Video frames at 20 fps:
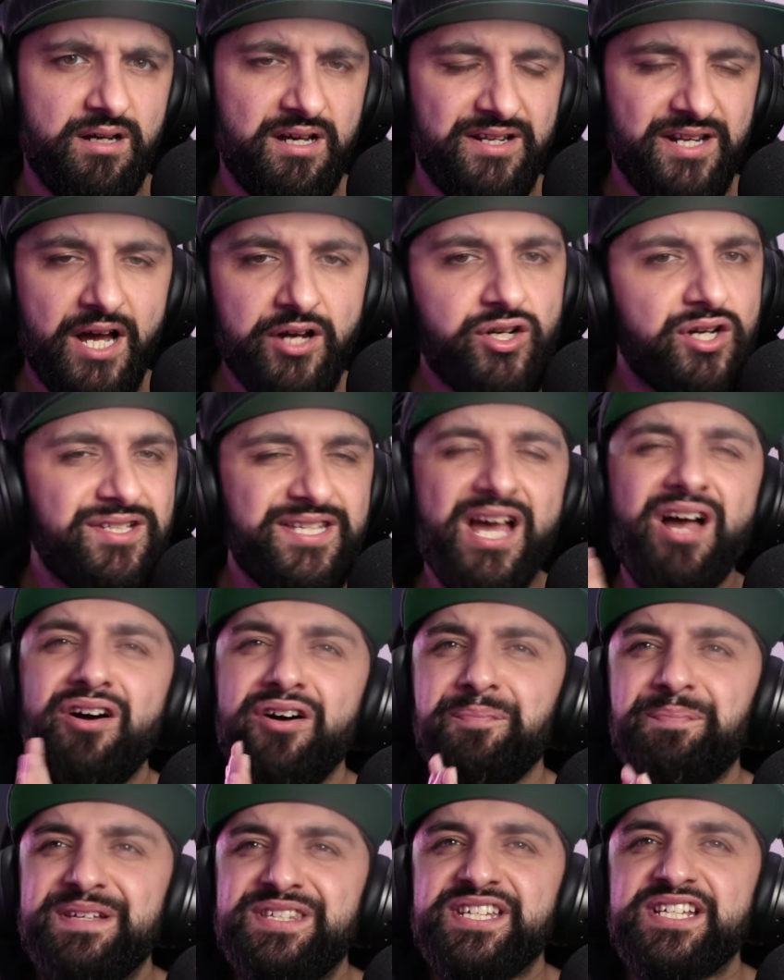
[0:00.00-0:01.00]
Now don't say,
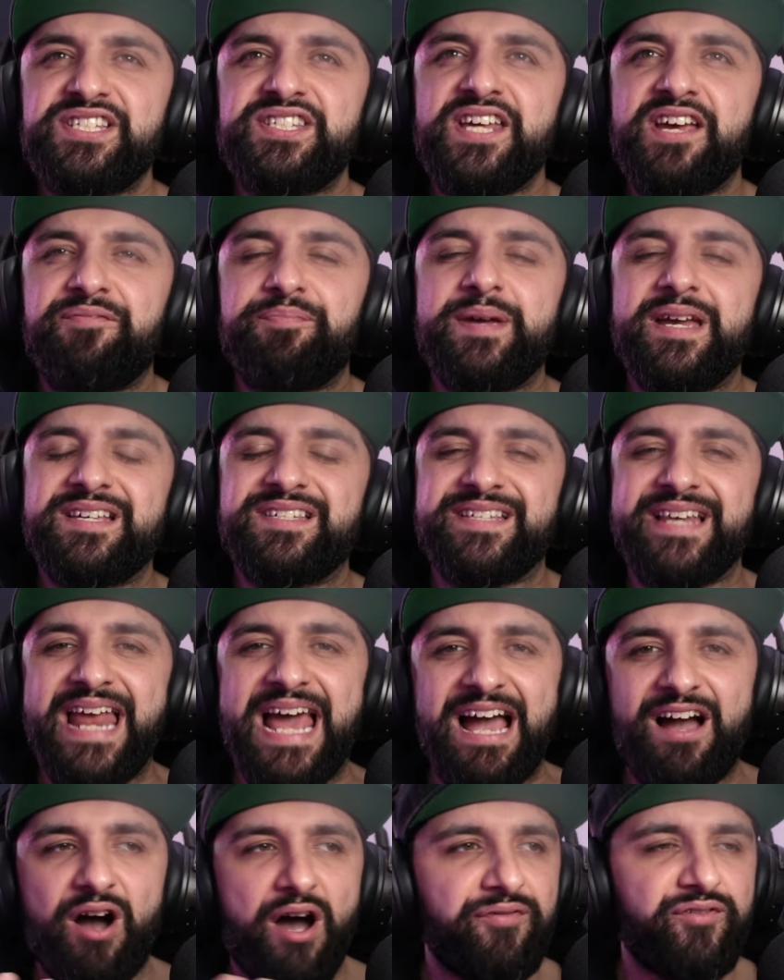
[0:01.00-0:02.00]
oh, but 60 FPS
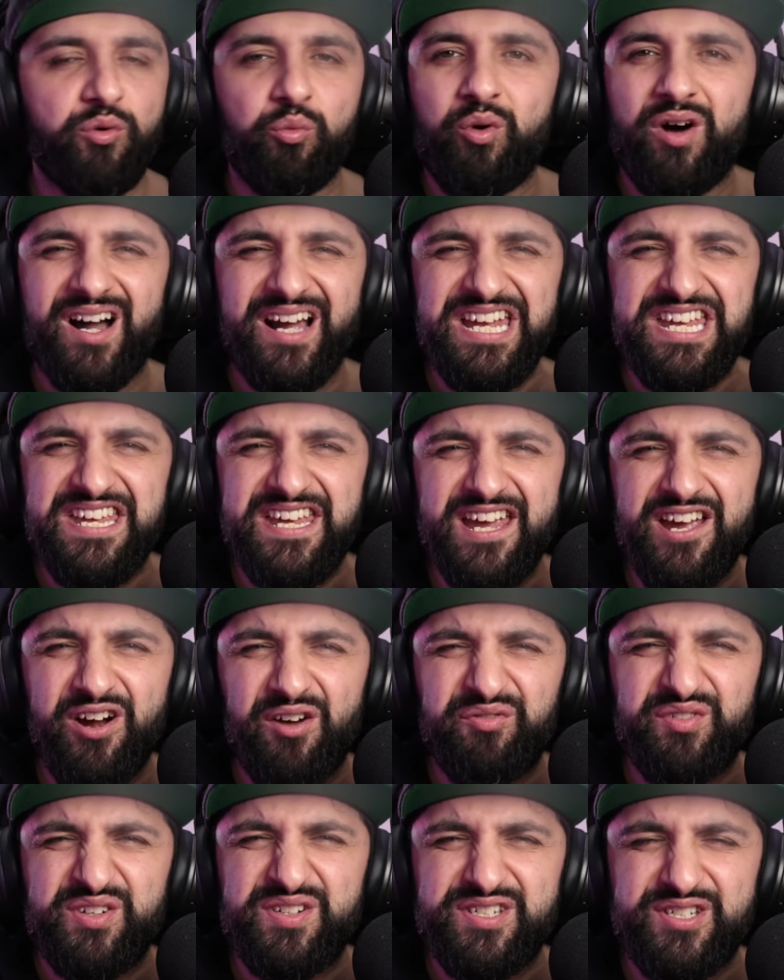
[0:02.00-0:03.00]
now after what a year
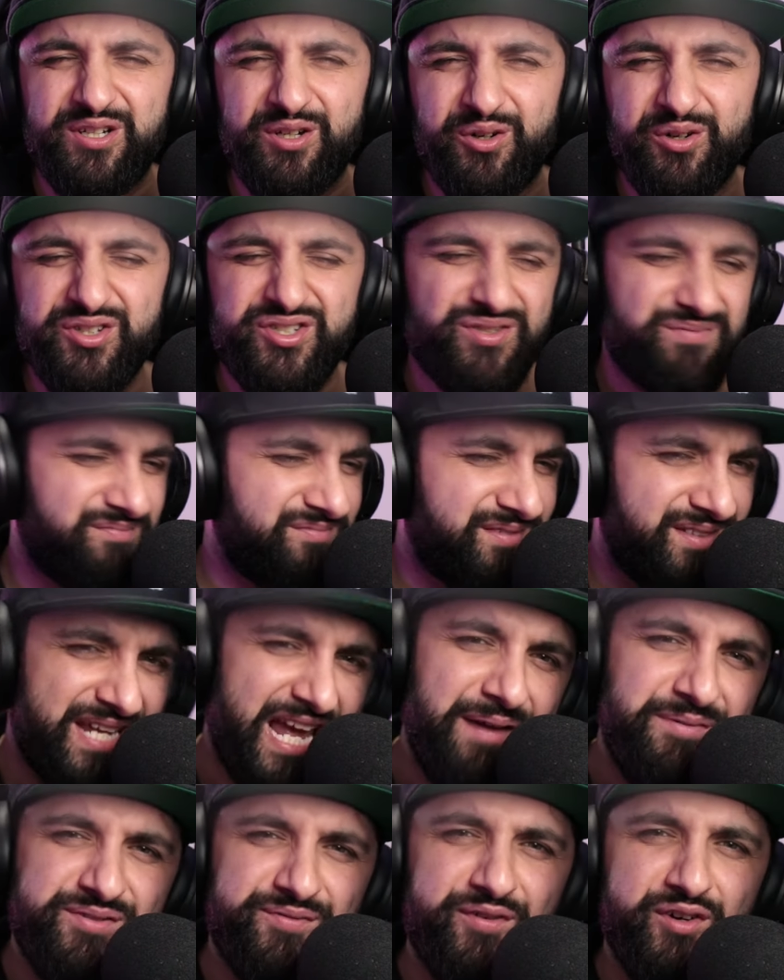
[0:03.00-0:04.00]
after its launch,
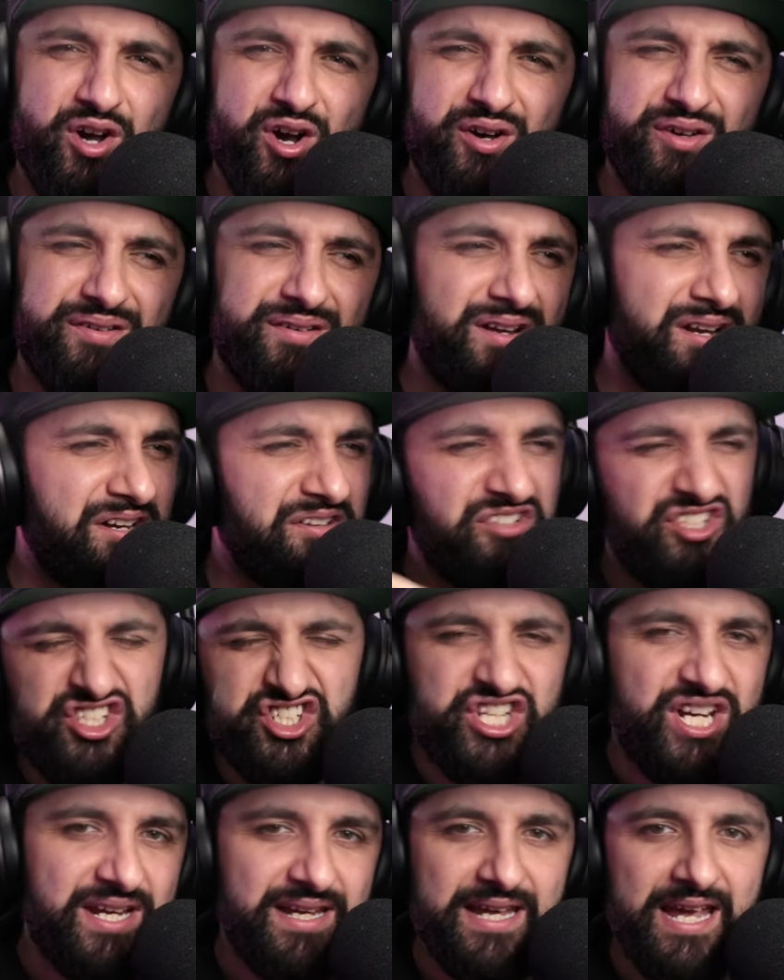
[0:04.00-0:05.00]
game is forgotten.
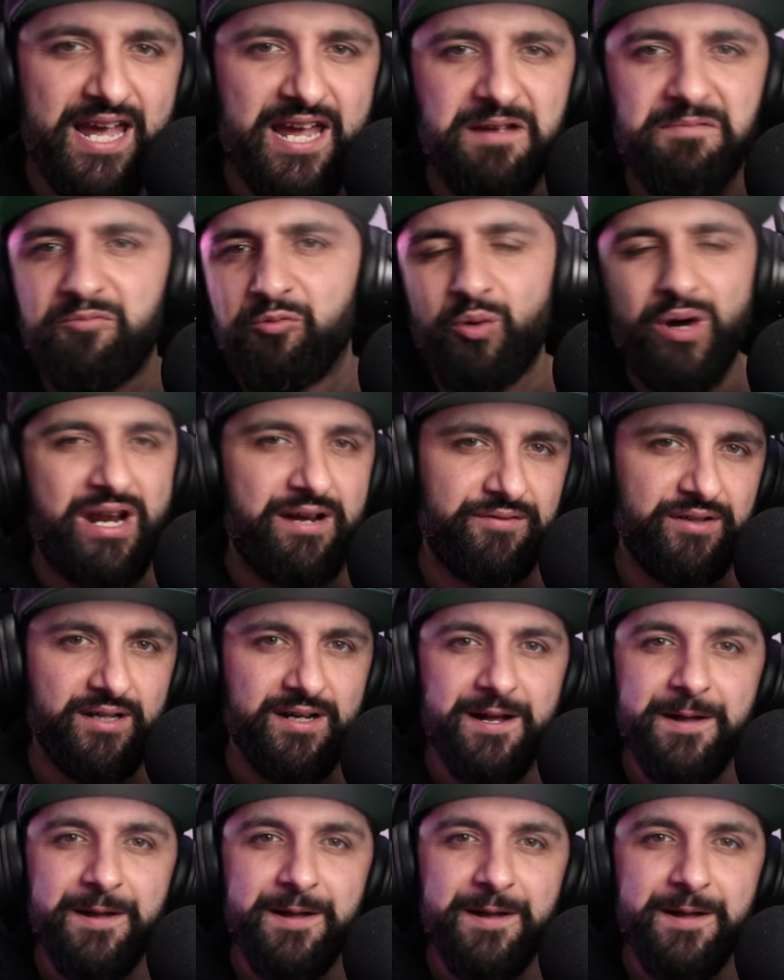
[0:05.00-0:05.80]
Shit game, whatever.